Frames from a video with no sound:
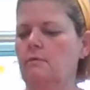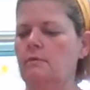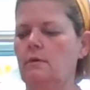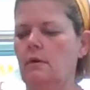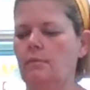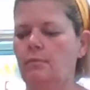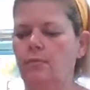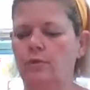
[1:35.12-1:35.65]
a
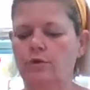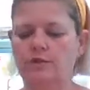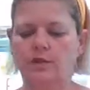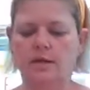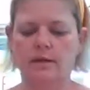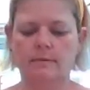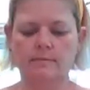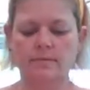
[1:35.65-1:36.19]
couple more
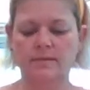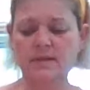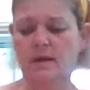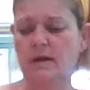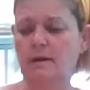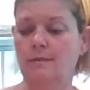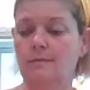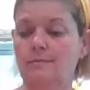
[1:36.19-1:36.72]
times,
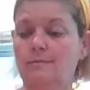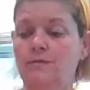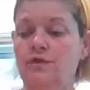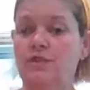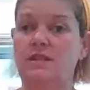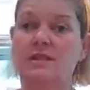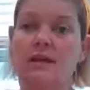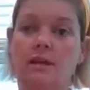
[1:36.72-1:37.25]

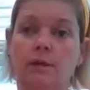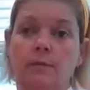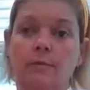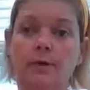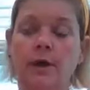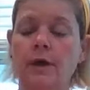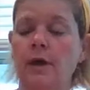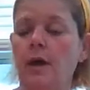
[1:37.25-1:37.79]
just to help.
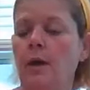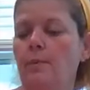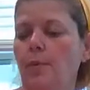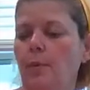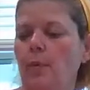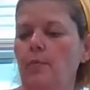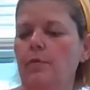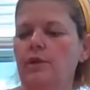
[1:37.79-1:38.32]
But
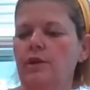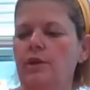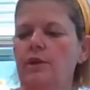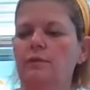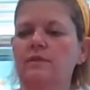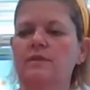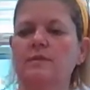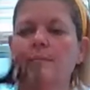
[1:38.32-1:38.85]
what we're going to
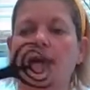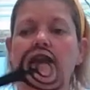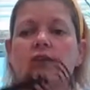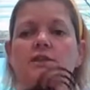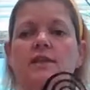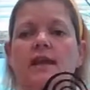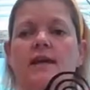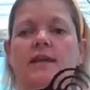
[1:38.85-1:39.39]
use to mash
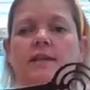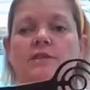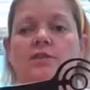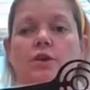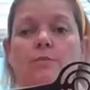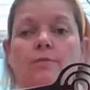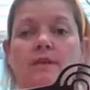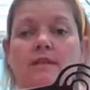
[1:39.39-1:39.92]
that is
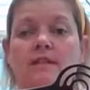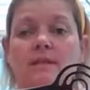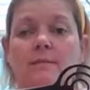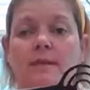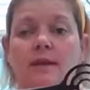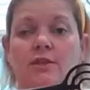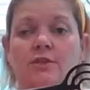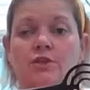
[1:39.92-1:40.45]
our mix and
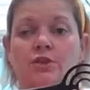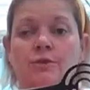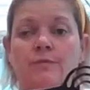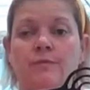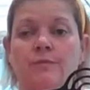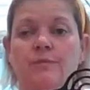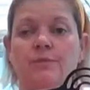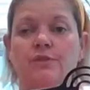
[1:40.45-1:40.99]
masher.
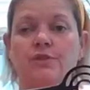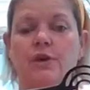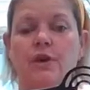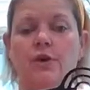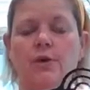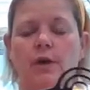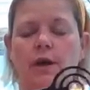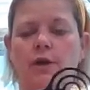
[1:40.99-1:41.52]

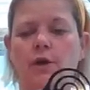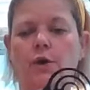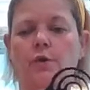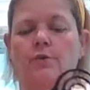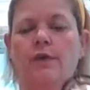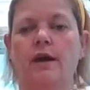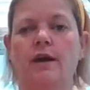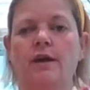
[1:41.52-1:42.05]
So I
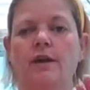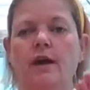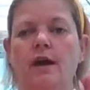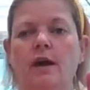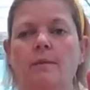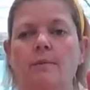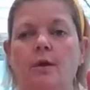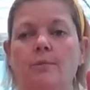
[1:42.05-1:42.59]
know that
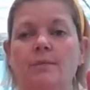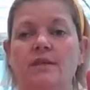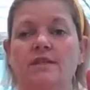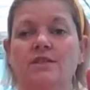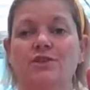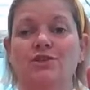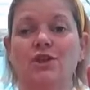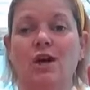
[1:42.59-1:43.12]
our
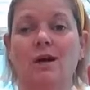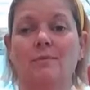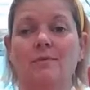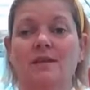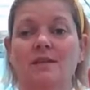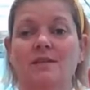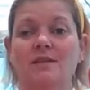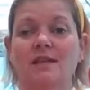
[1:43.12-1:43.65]
mix and chop
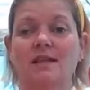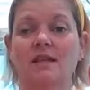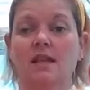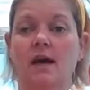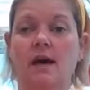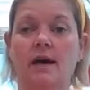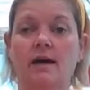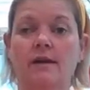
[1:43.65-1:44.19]
gets a
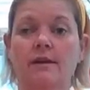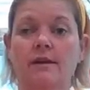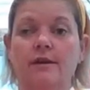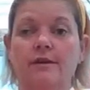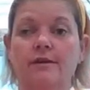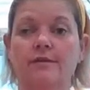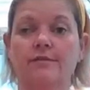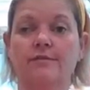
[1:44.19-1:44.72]
lot
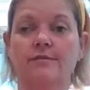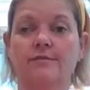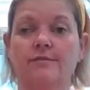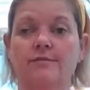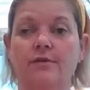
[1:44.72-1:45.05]
of,